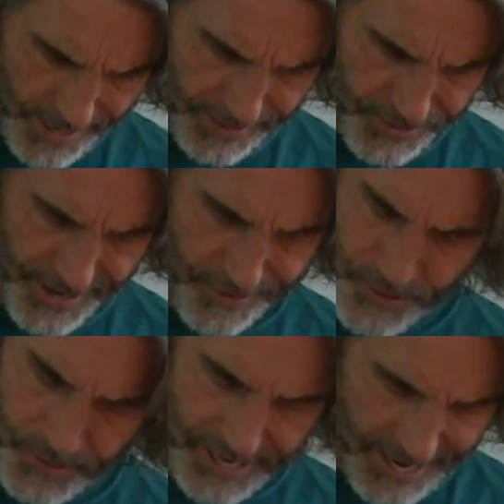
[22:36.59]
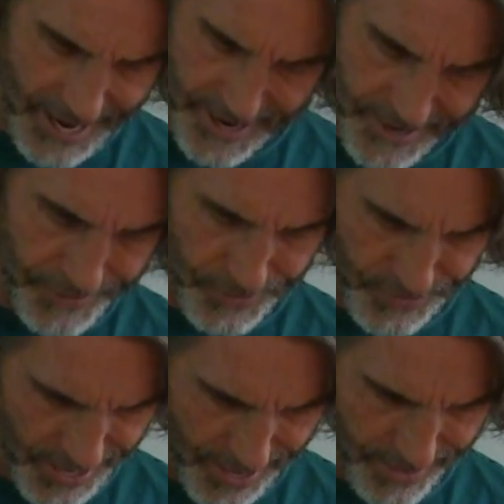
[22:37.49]
it says you cannot
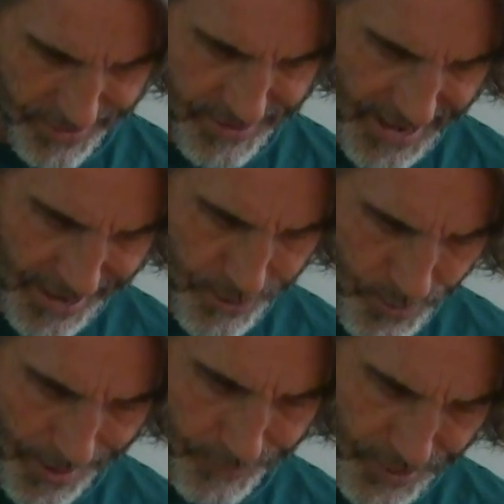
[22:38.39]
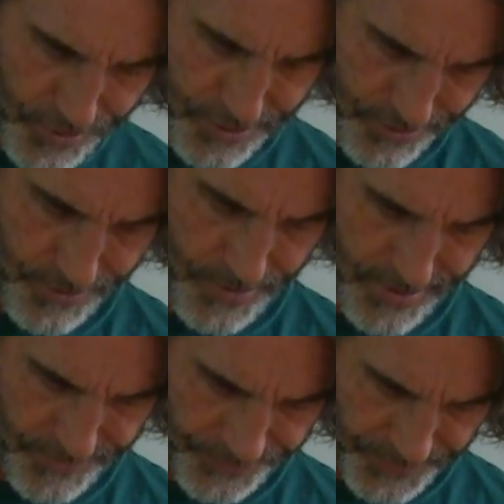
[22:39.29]
understand, yet you have listened to it.
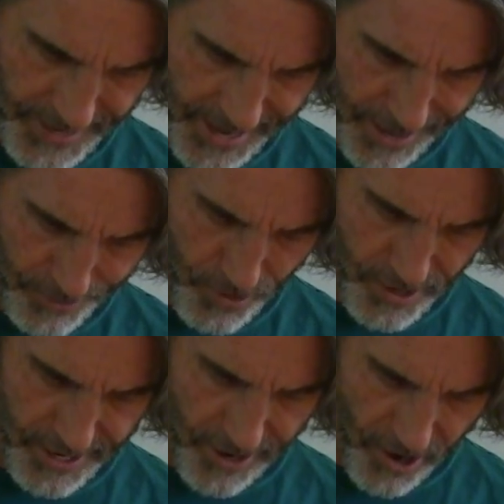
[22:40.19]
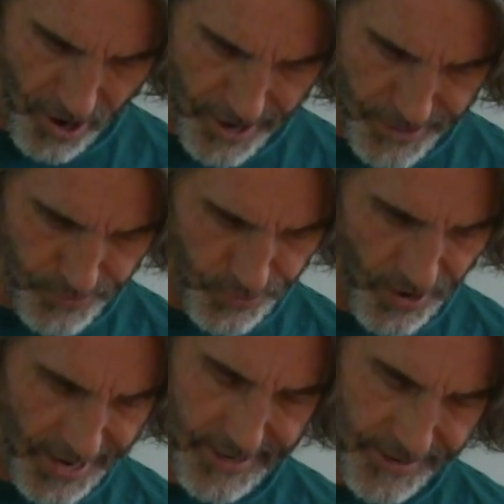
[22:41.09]
And long and hard you
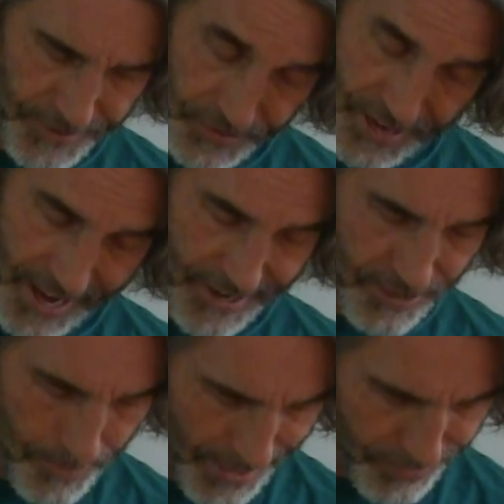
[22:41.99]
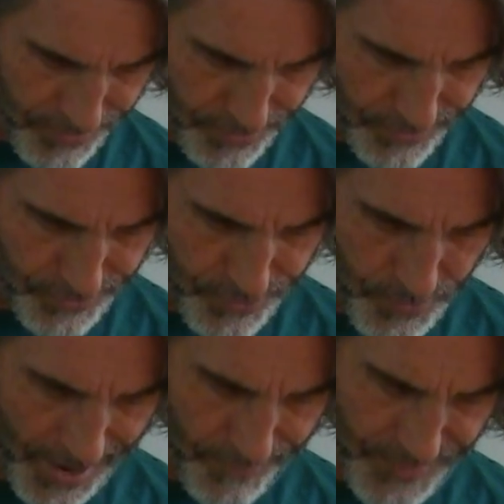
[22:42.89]
tried to understand its messages.
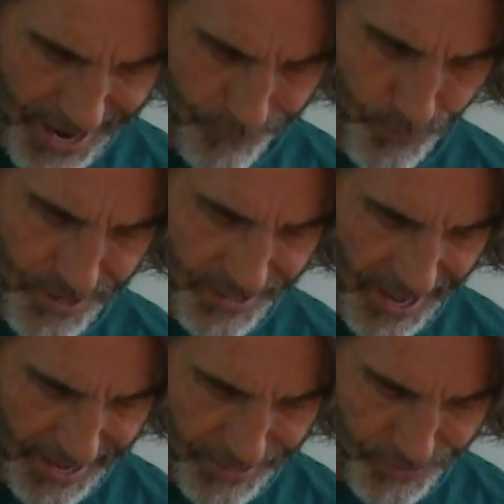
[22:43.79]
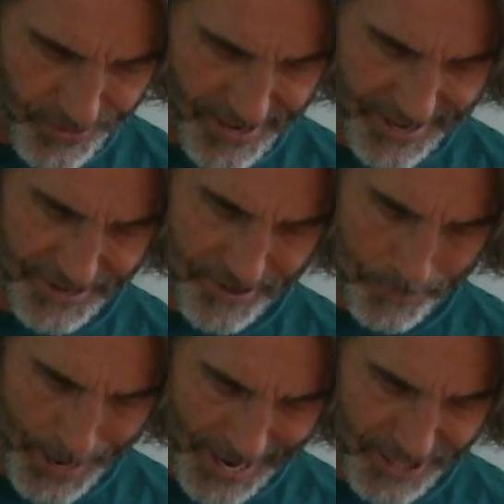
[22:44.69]
You have not realized it is
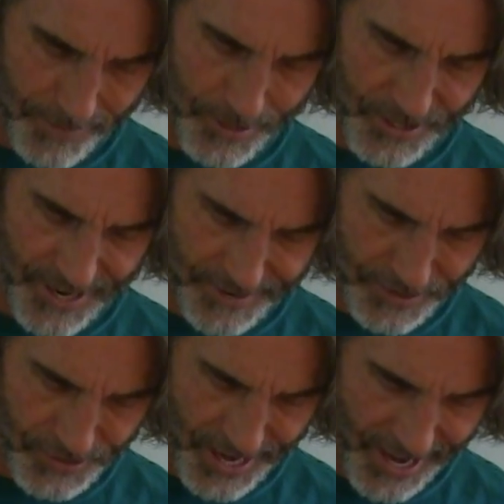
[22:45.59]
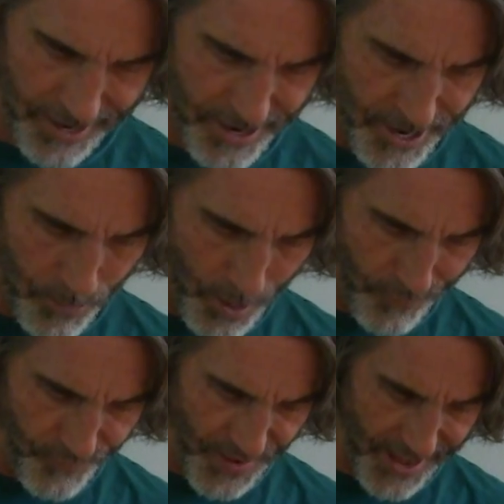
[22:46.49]
impossible to understand
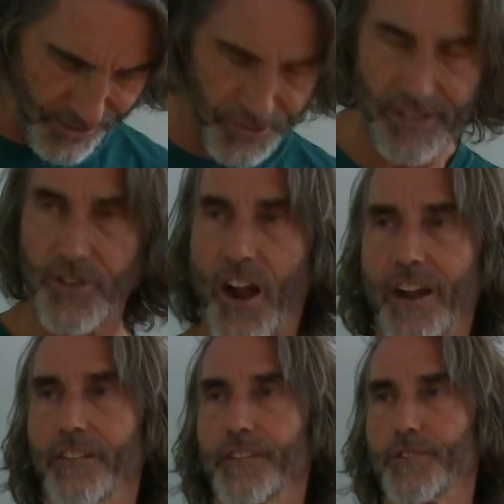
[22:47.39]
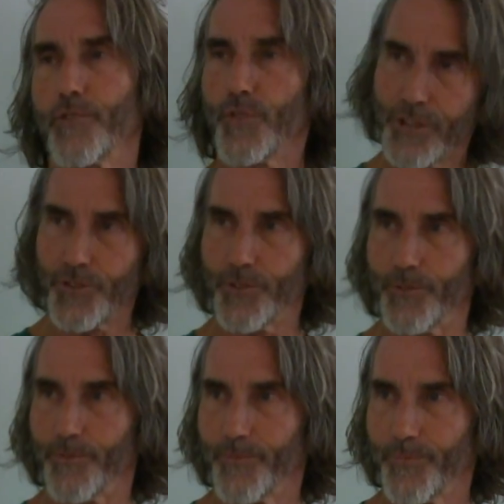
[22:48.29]
what fails entirely to reach you.